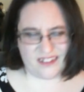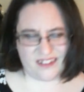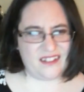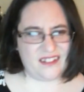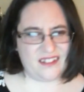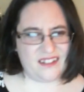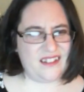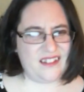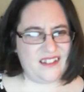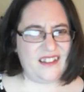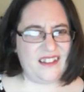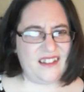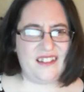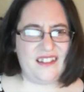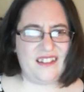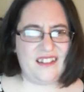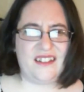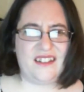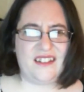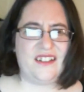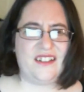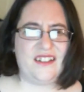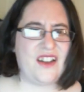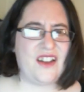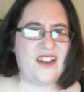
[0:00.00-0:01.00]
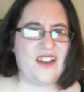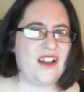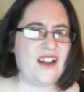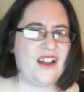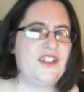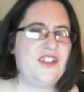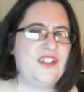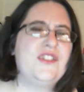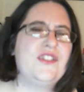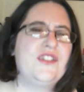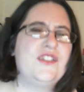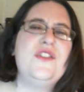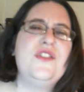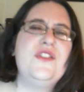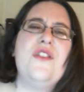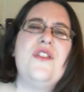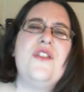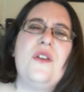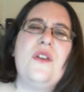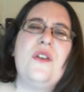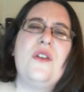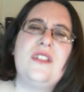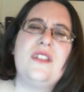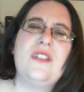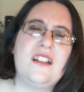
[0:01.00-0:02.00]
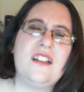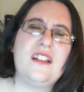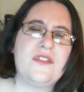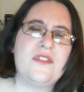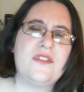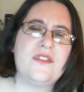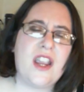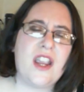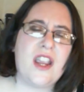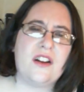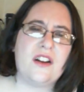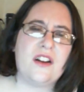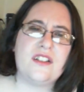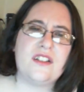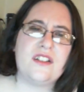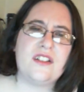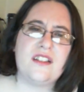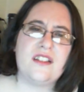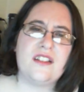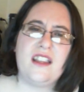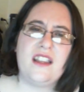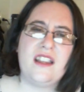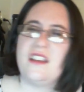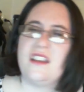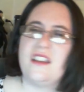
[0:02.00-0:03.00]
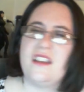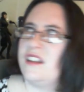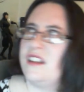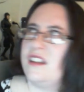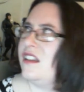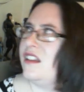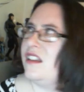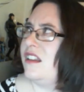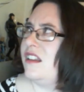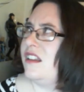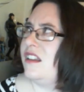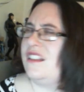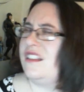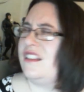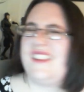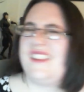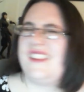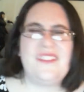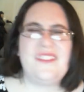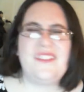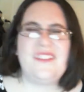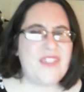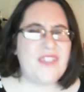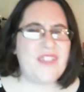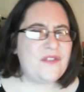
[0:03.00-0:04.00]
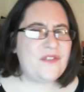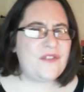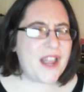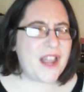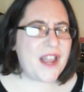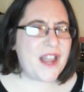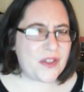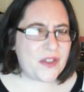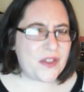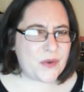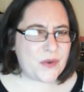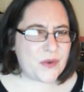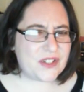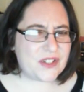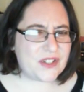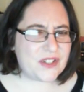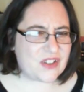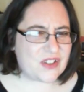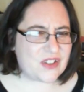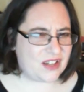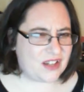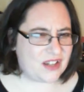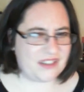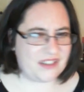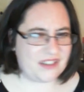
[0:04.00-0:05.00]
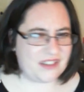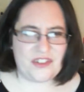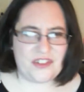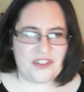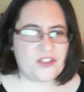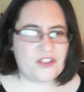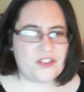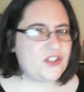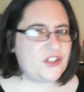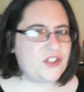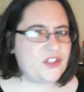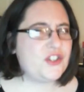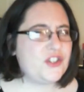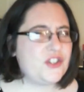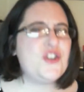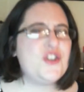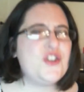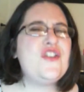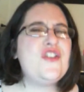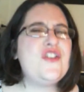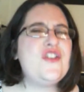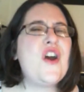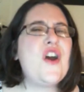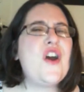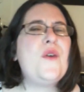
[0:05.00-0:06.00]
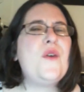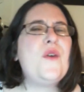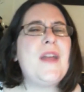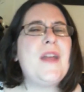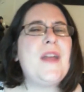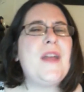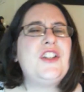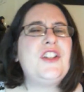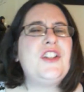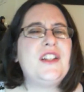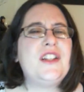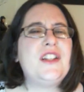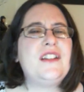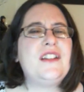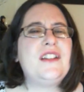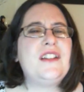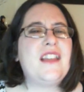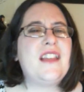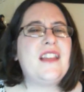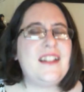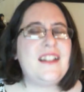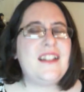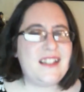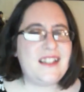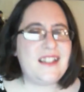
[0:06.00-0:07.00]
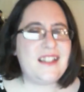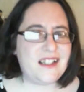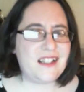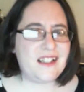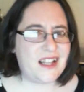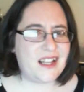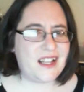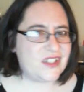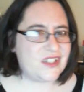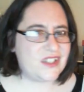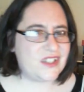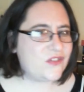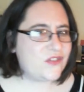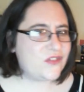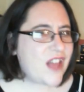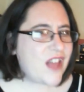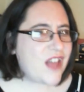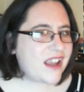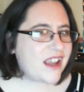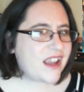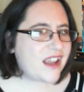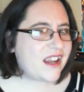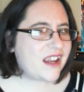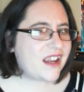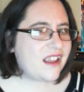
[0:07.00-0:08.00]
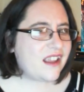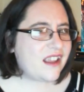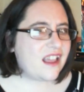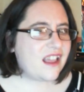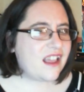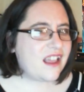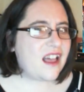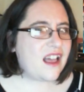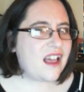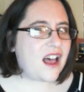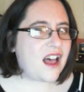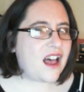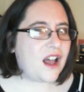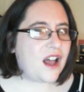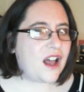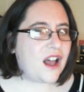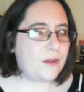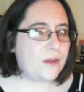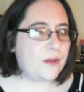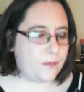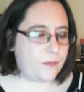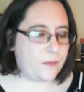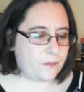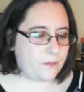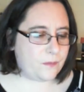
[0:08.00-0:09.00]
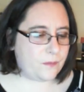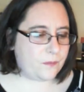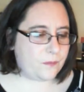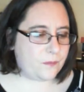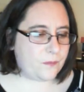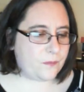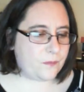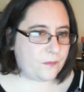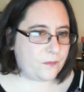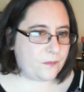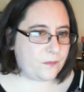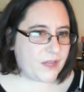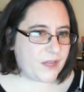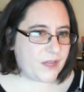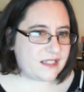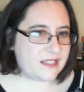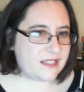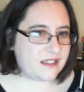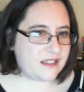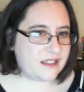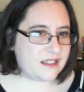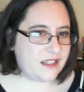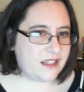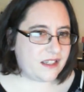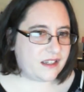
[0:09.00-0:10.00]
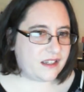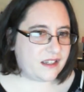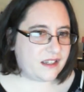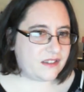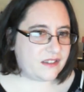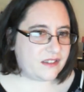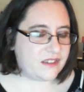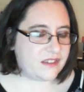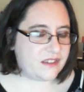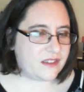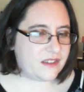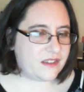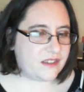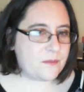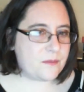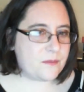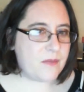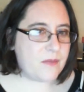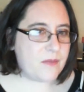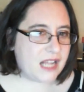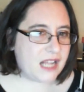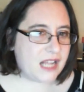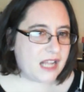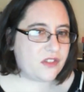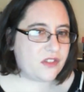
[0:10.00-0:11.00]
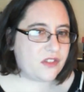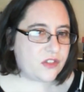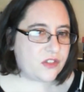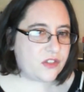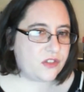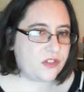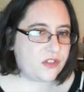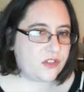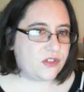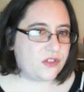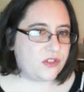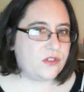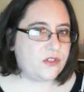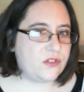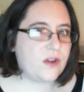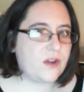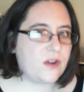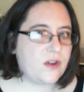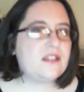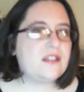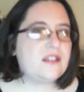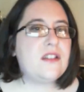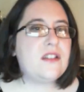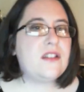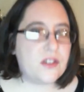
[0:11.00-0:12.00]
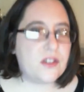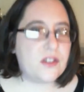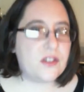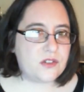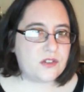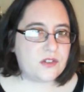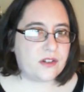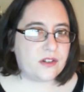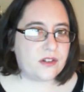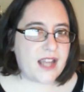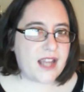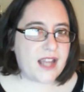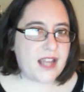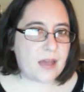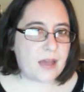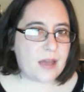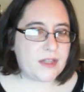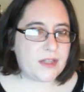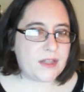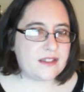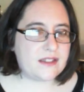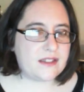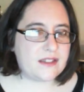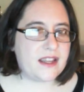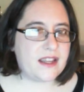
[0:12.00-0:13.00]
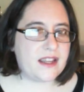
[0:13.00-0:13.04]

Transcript: ugh, God, just no sense of character. Like, they fly all the way to Scotland. There's just no mention that Dean hates flying. Um, Basically, the main thrust of the story happens like